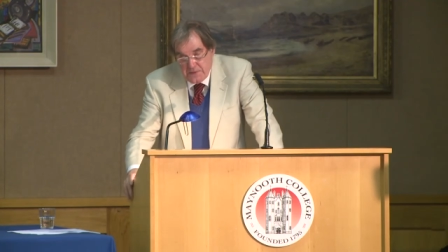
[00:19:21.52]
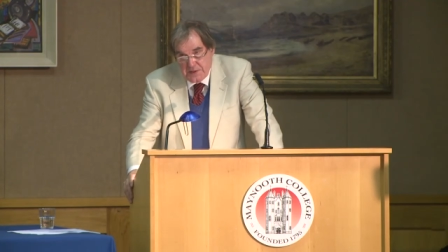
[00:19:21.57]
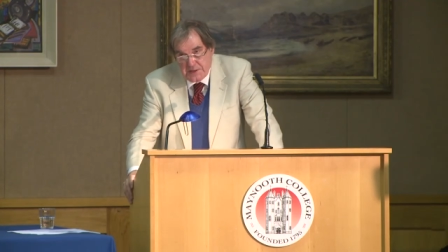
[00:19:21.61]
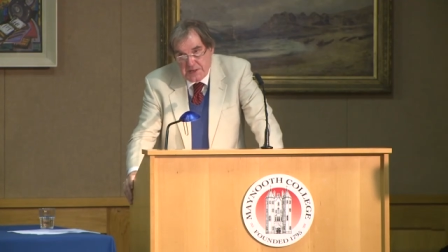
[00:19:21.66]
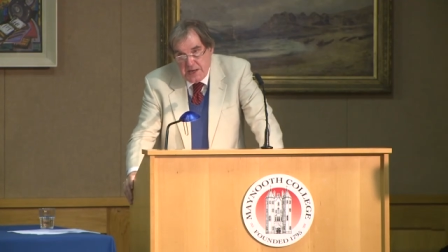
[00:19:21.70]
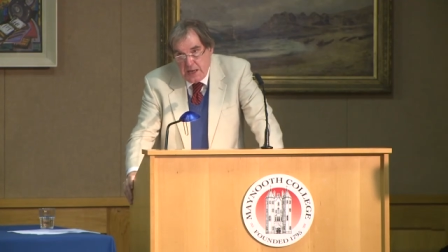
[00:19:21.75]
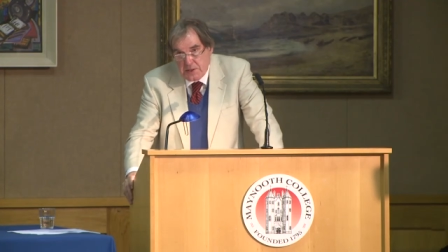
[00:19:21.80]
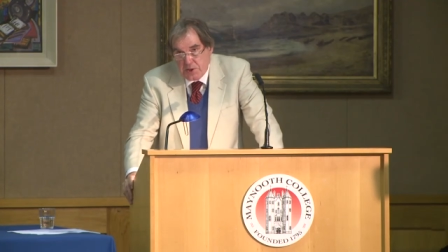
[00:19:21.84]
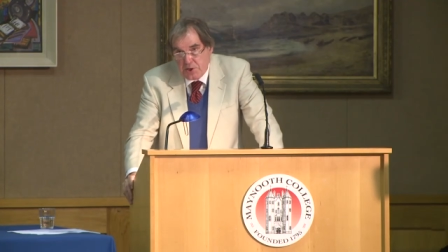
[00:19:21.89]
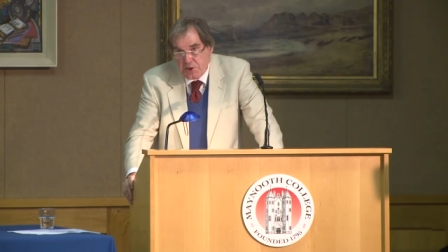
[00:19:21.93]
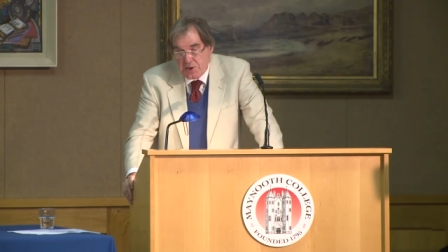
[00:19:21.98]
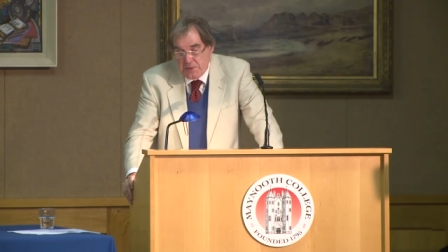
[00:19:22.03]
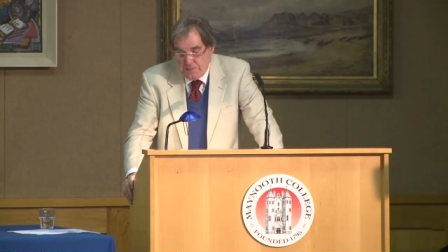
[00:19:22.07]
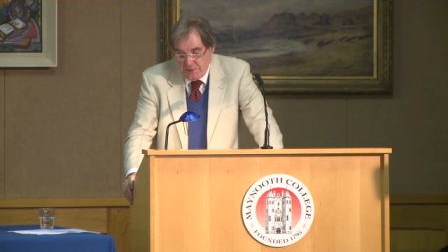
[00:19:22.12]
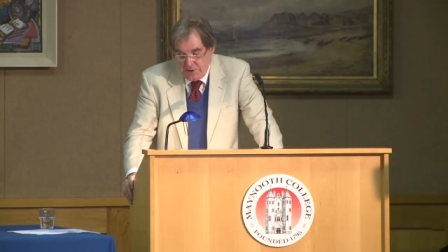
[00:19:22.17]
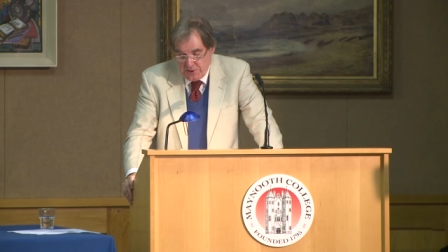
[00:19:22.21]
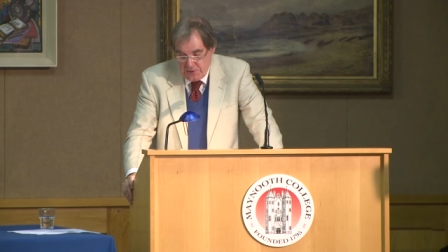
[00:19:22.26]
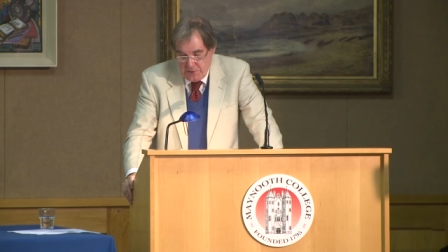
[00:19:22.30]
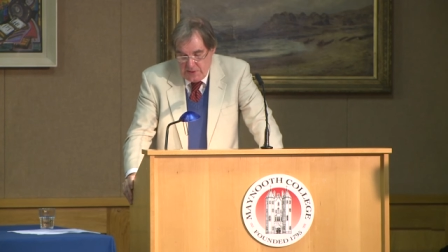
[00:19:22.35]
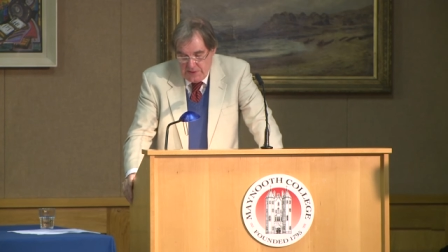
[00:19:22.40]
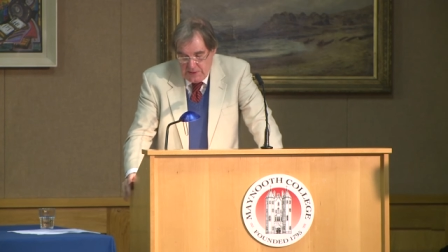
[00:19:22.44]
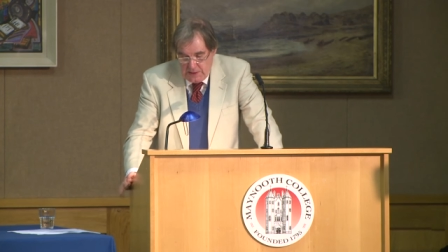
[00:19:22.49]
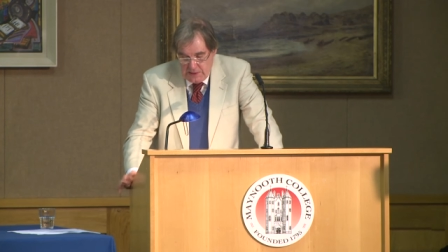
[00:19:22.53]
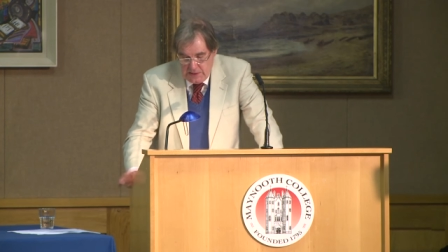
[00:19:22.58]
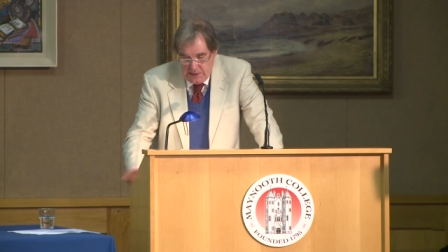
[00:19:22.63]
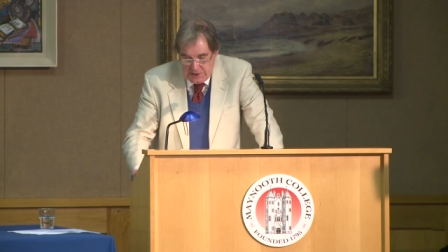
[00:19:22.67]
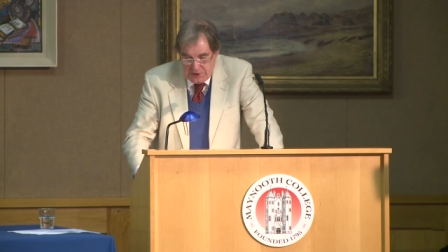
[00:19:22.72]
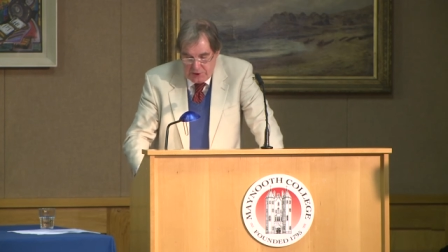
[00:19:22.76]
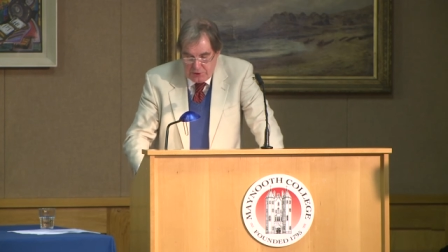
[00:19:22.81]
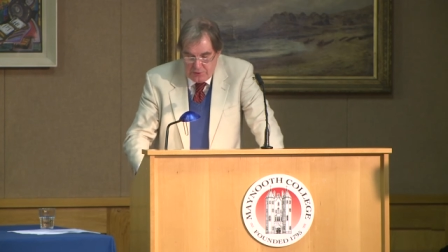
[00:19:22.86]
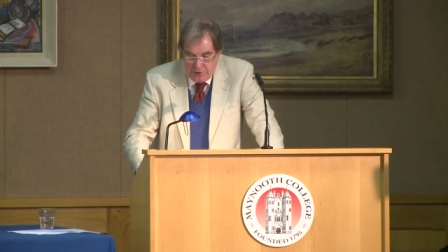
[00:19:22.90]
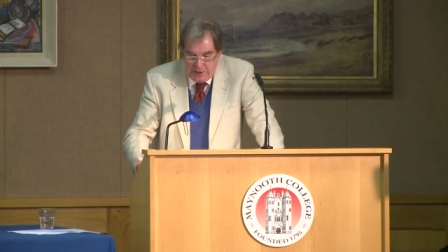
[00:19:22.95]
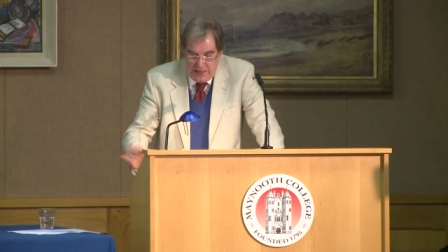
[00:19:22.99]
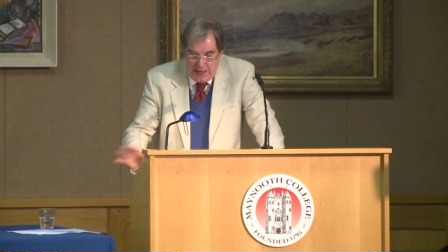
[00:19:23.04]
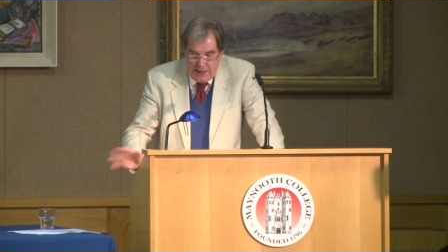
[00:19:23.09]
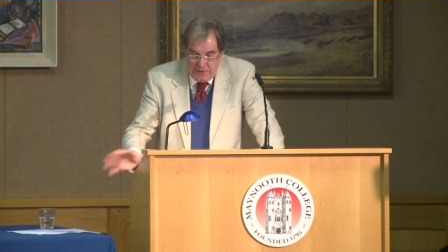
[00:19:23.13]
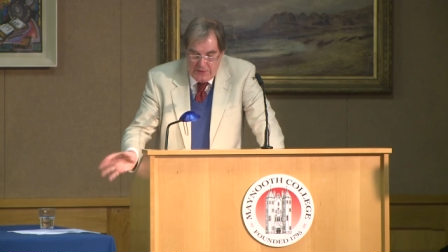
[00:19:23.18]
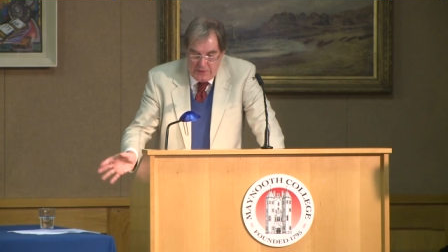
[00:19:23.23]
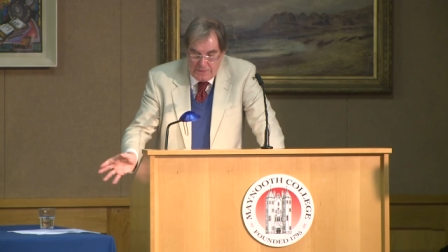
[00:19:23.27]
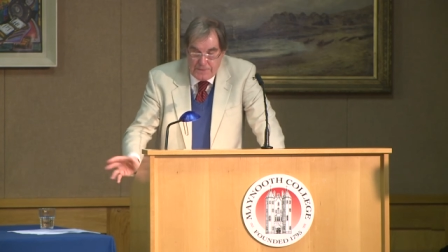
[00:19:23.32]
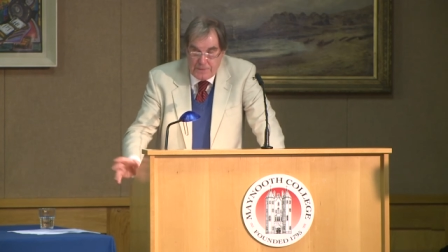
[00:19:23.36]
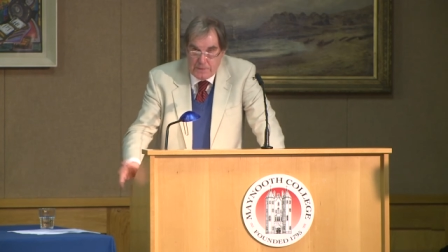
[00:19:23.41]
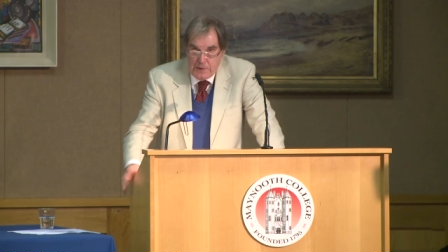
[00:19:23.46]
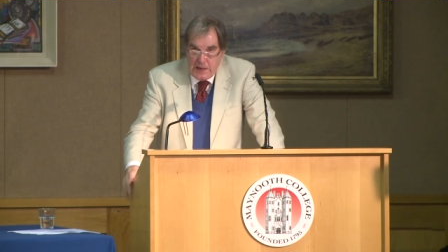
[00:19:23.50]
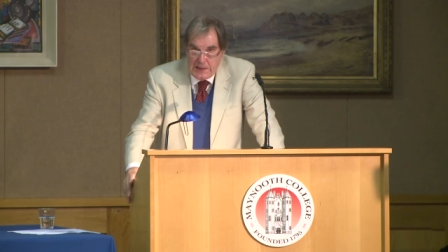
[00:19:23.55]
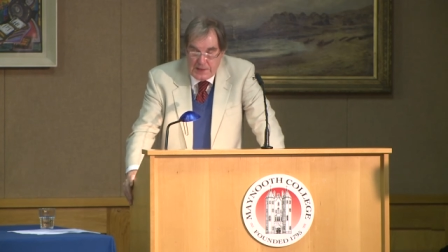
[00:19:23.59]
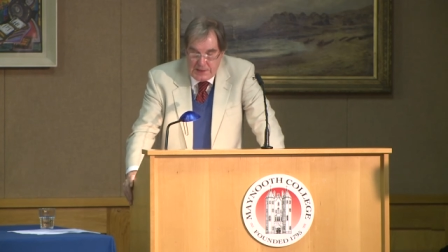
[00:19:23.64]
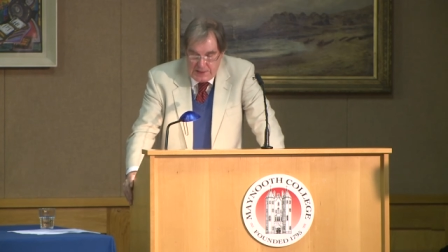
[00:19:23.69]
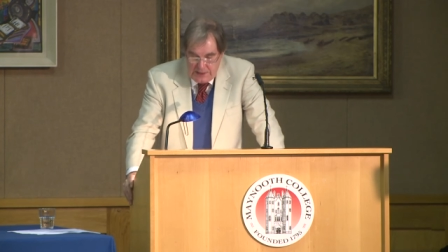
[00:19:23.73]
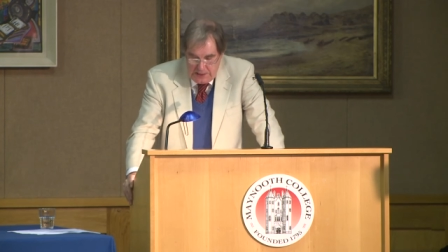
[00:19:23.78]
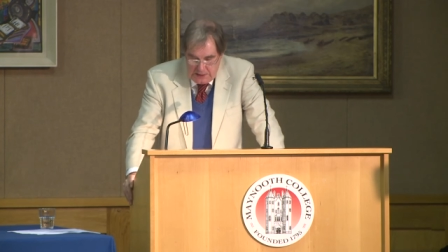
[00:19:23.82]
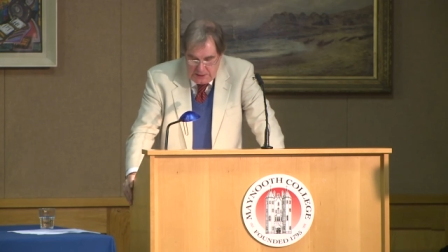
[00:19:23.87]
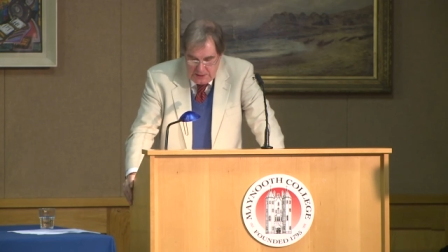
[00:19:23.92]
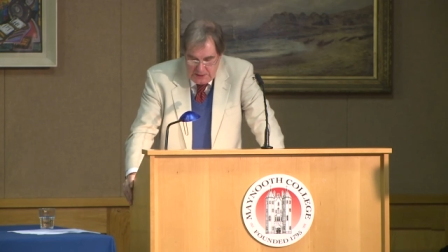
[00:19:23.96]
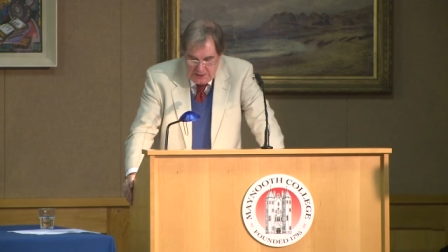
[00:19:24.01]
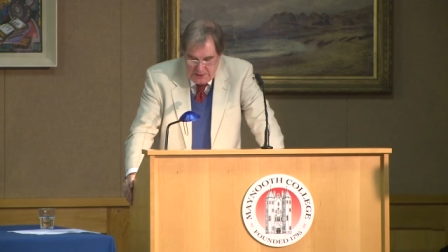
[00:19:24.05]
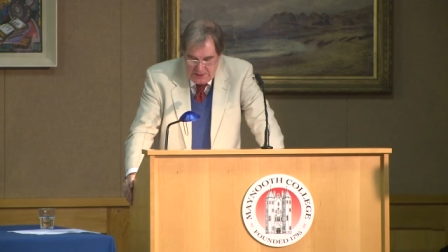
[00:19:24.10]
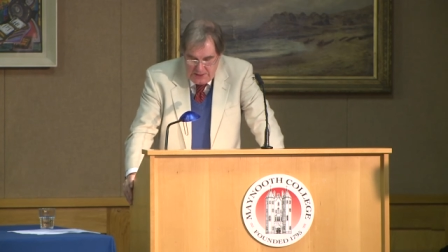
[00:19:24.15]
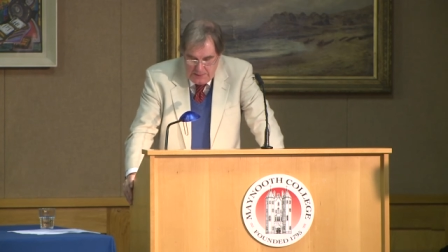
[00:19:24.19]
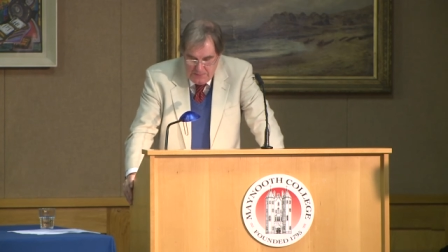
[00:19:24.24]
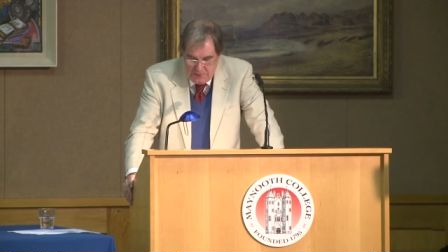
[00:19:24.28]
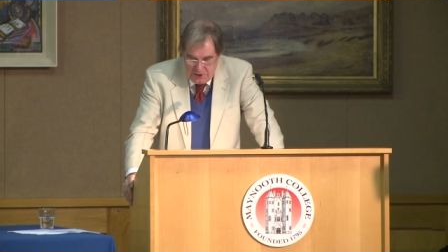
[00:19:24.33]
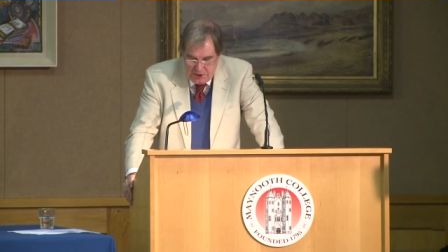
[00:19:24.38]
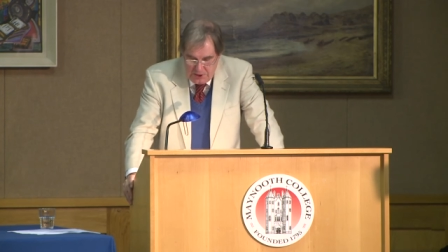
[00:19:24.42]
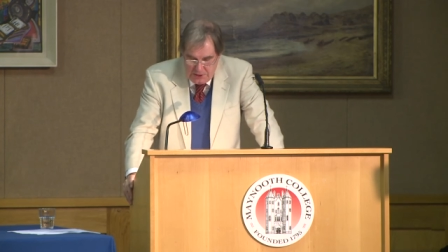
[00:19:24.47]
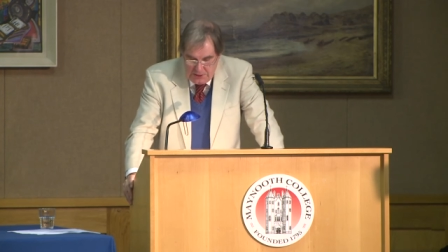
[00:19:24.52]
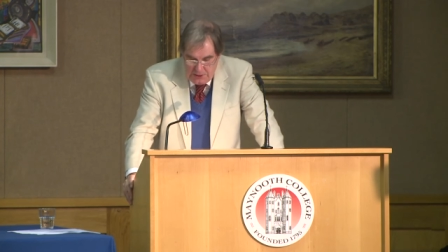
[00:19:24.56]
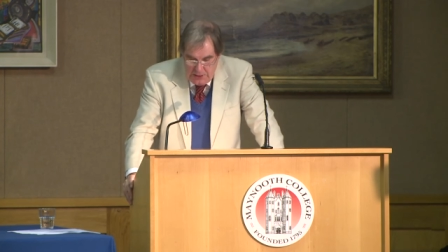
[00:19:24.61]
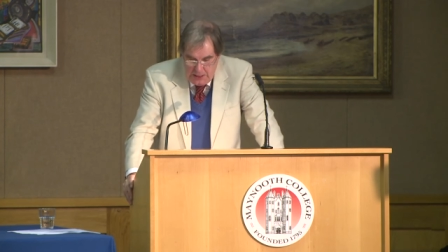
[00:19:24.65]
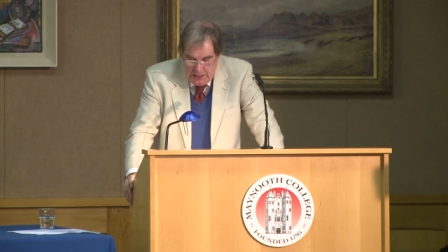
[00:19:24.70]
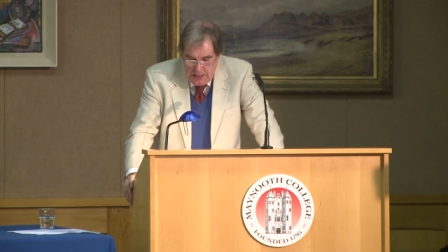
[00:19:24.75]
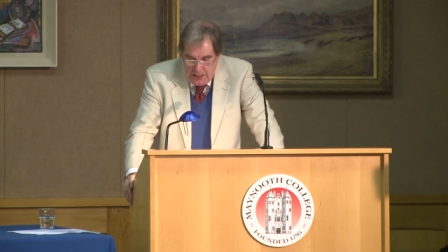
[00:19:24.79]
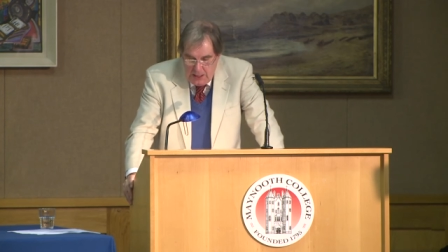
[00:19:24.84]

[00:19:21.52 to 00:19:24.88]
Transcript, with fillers: of the tension between the literary and the forensic conception